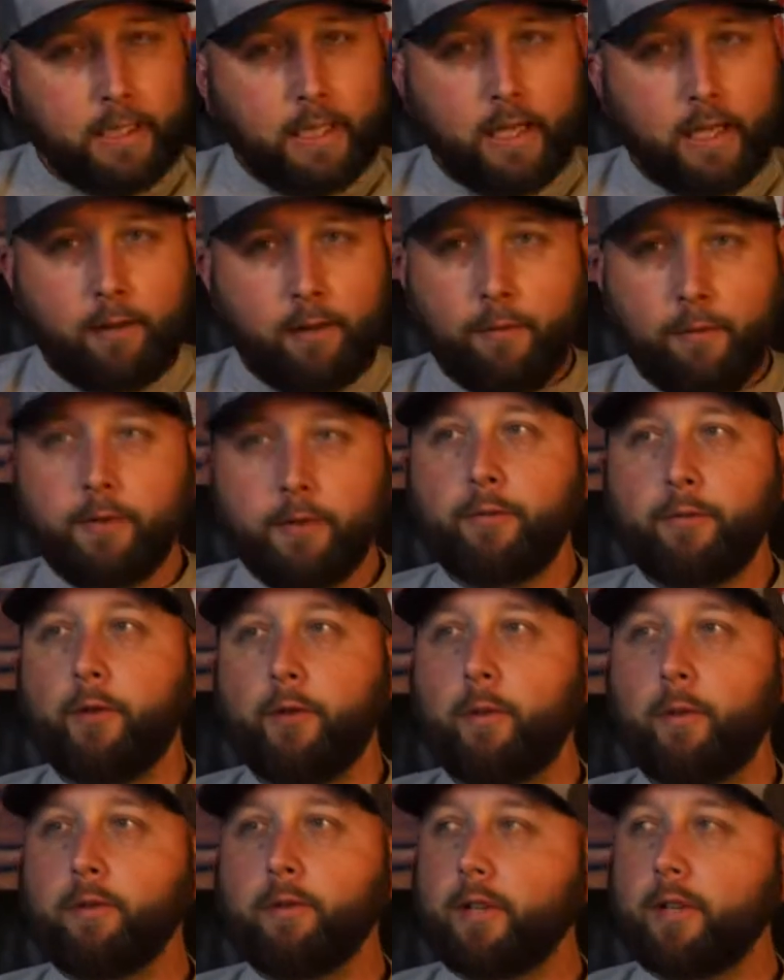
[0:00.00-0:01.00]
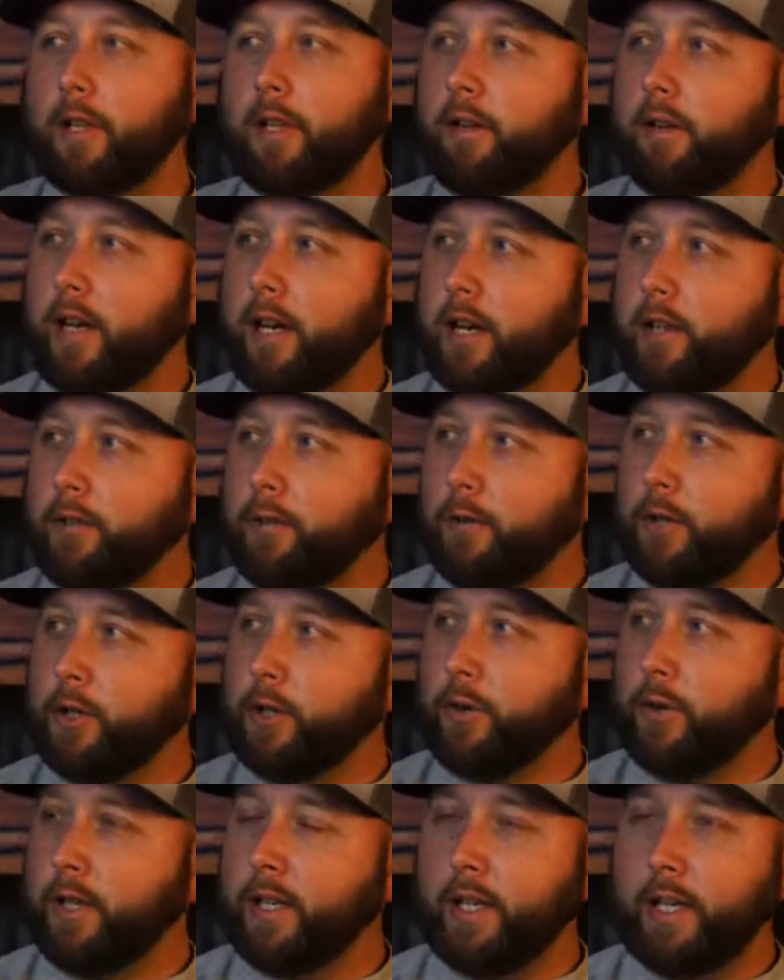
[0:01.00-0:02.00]
First and foremost, thank you guys for
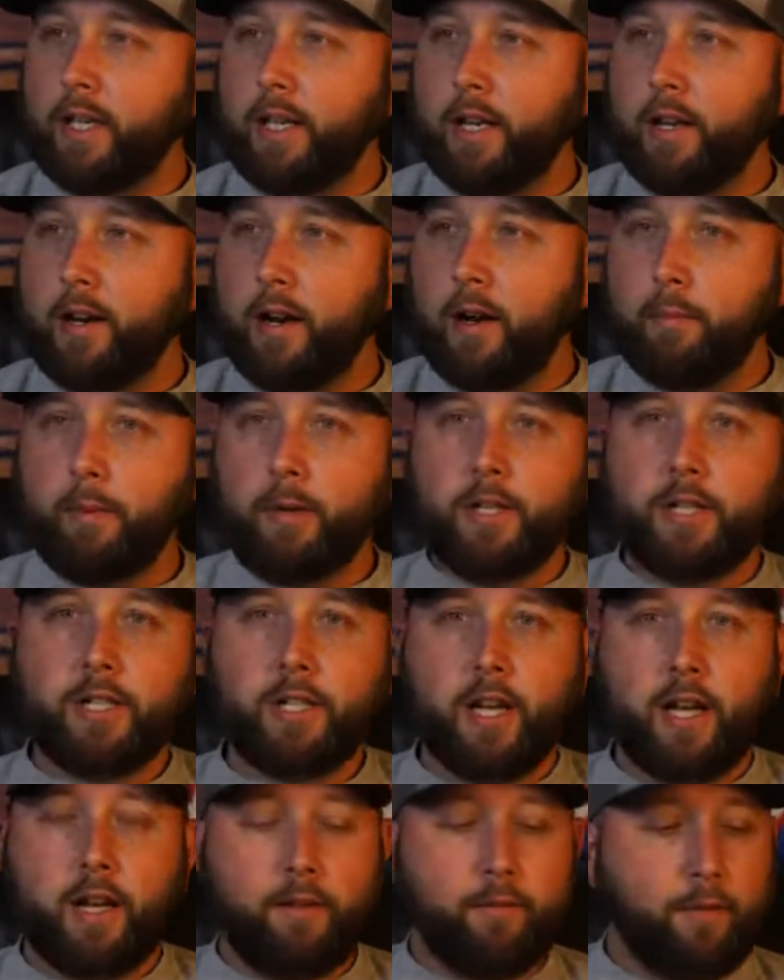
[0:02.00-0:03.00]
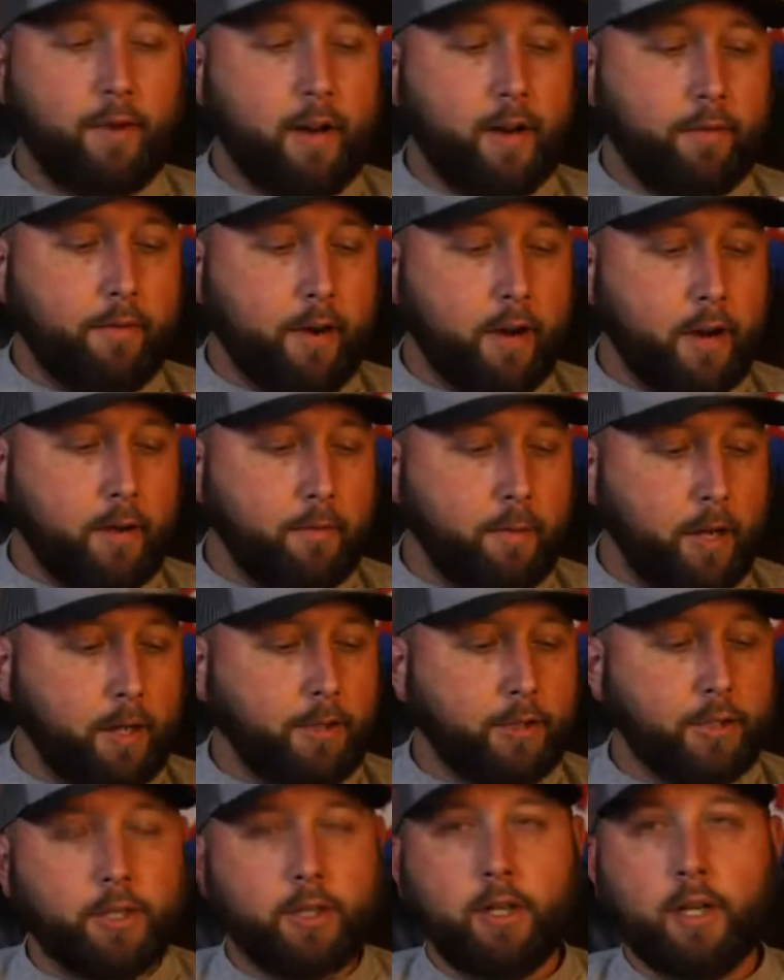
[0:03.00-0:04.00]
joining in here. I appreciate it very, very
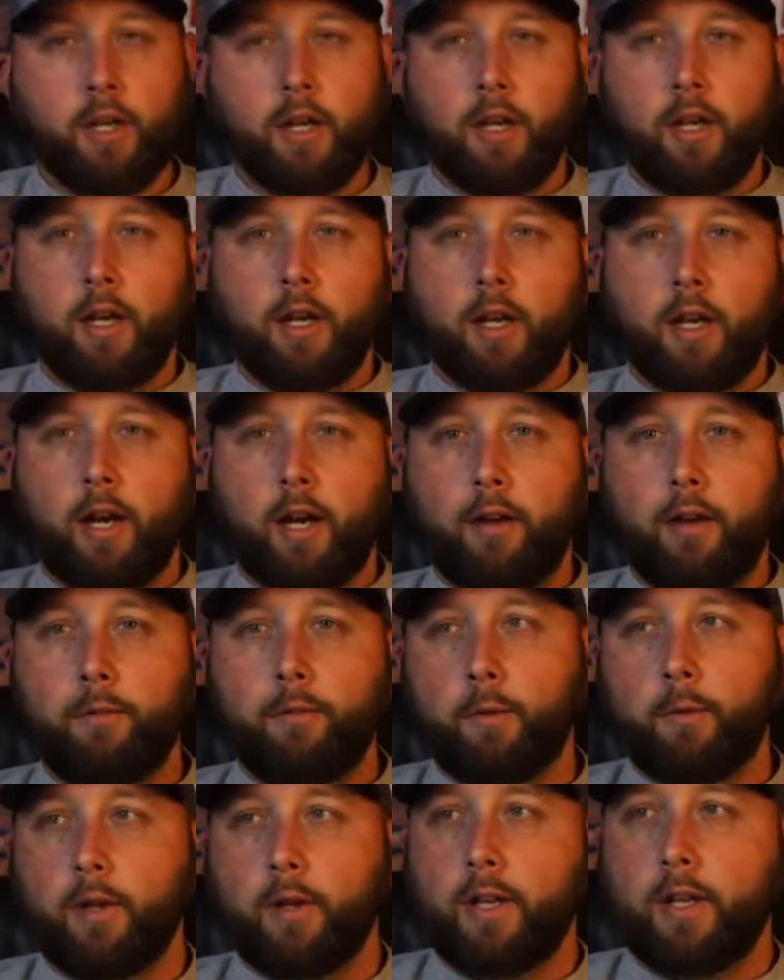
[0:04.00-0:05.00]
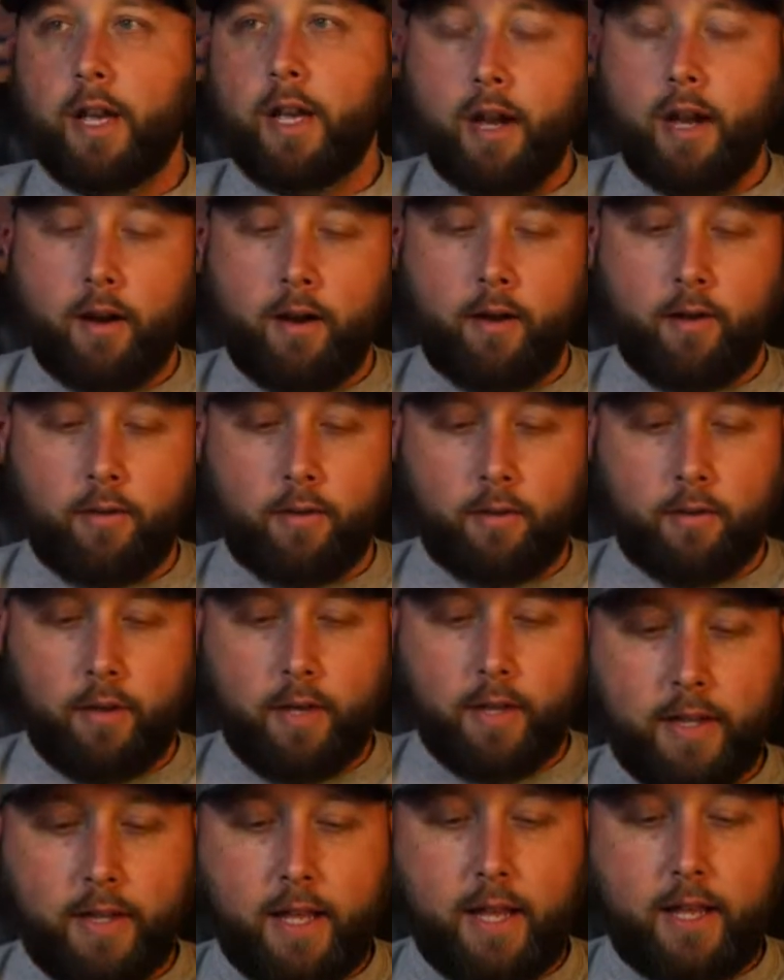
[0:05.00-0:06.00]
much. If you wouldn't care to
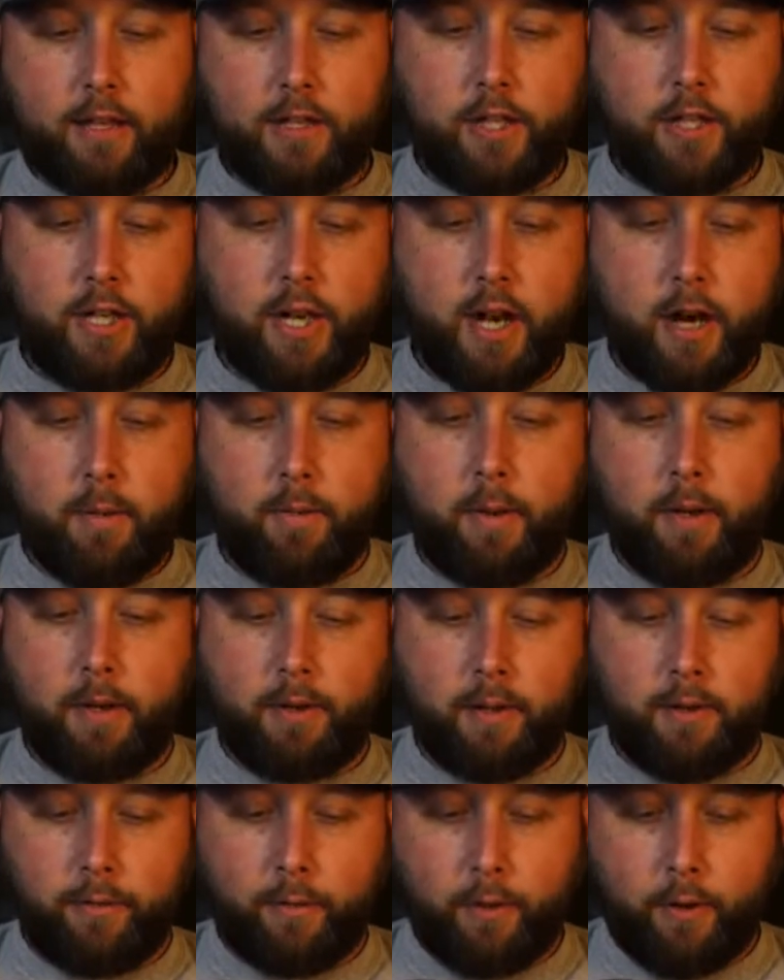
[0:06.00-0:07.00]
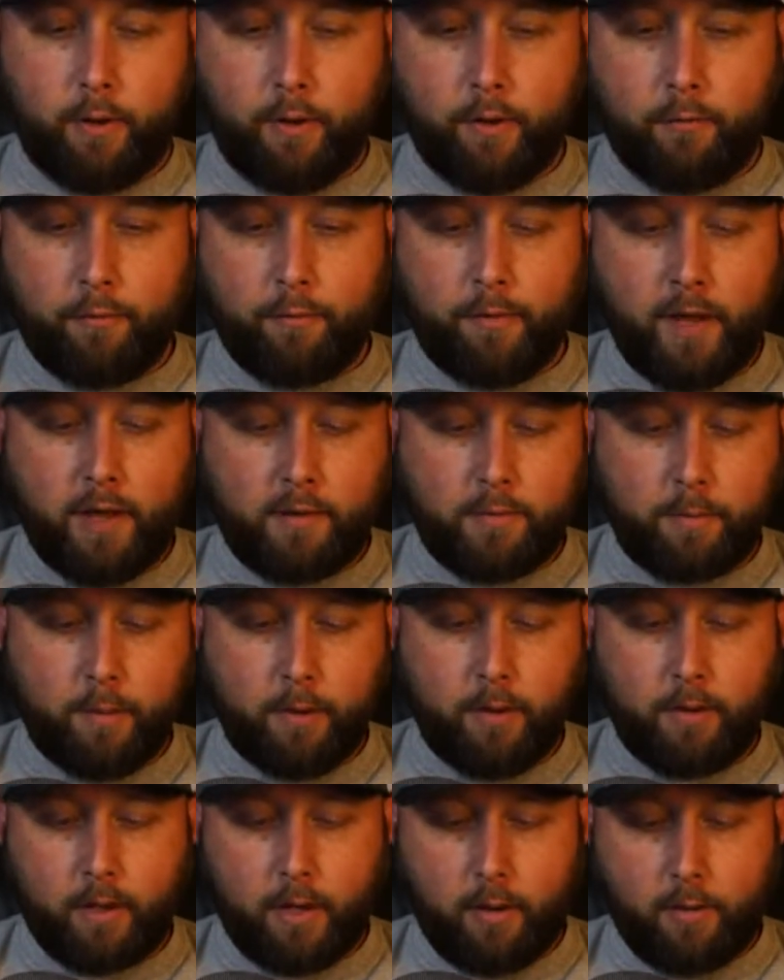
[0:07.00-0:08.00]
that share button if you're on
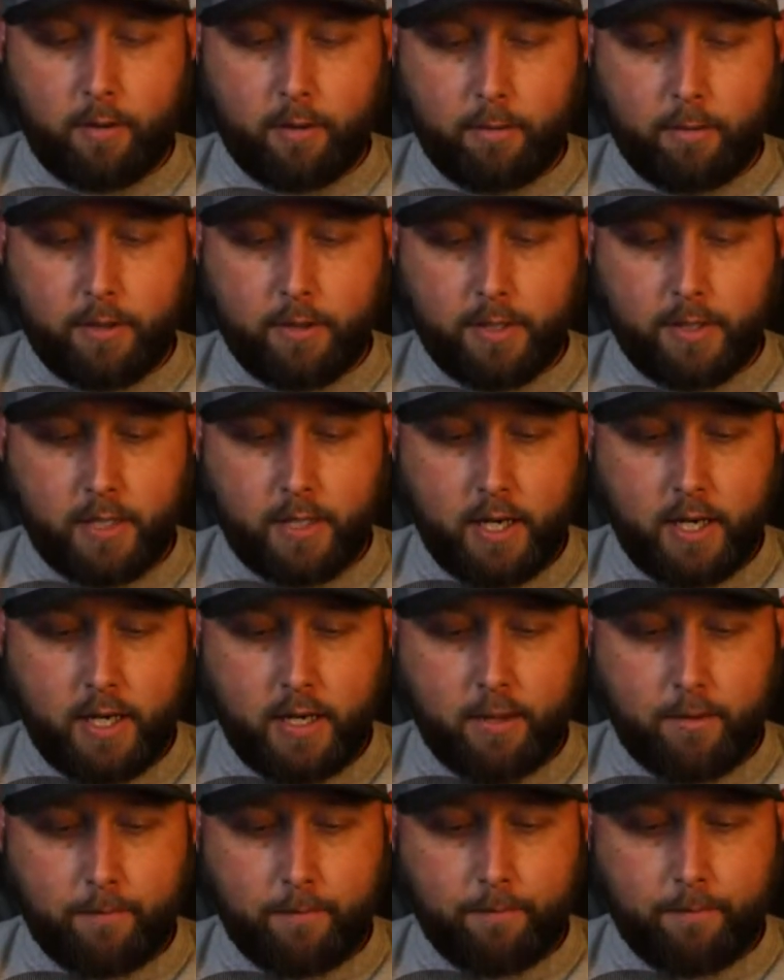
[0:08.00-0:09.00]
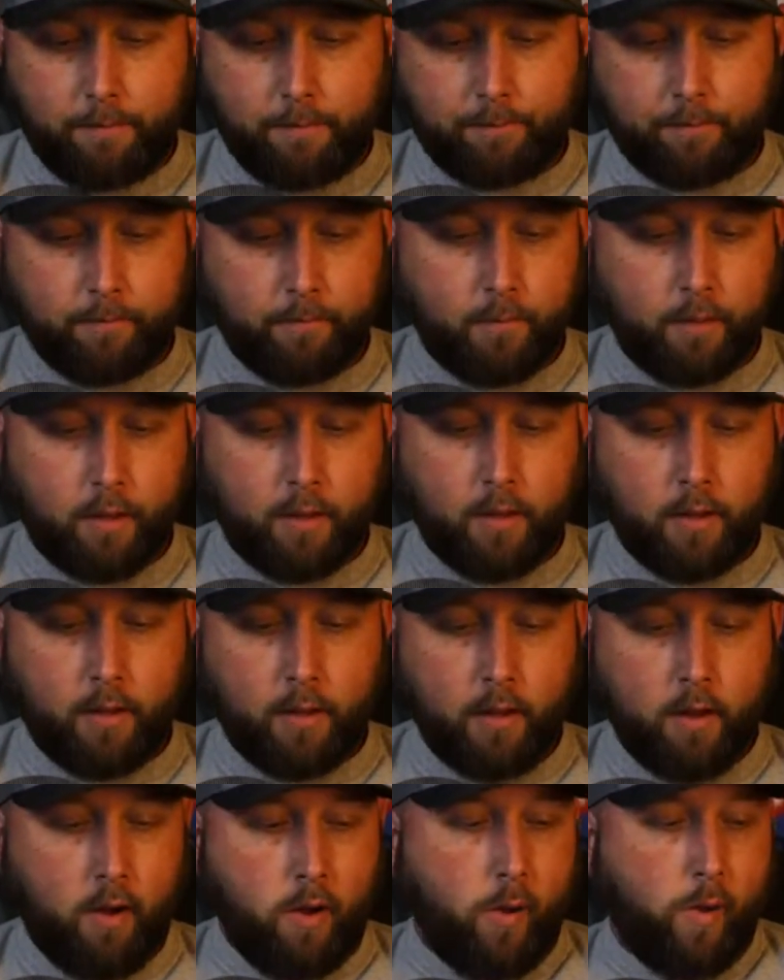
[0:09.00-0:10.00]
Facebook, I would appreciate it.
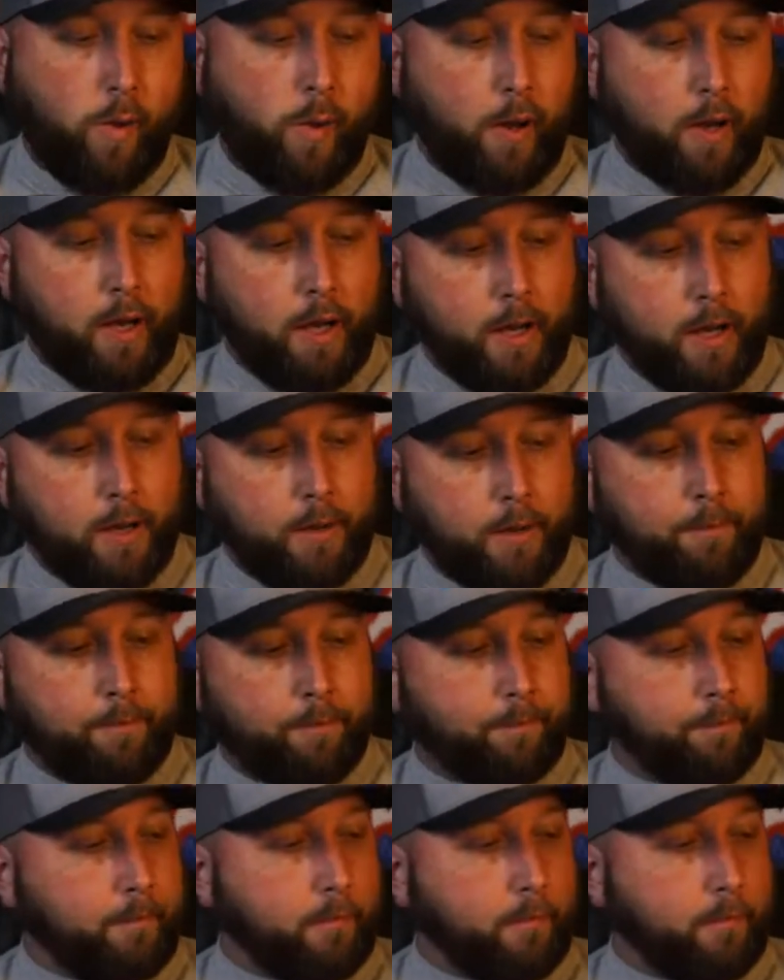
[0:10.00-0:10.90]
So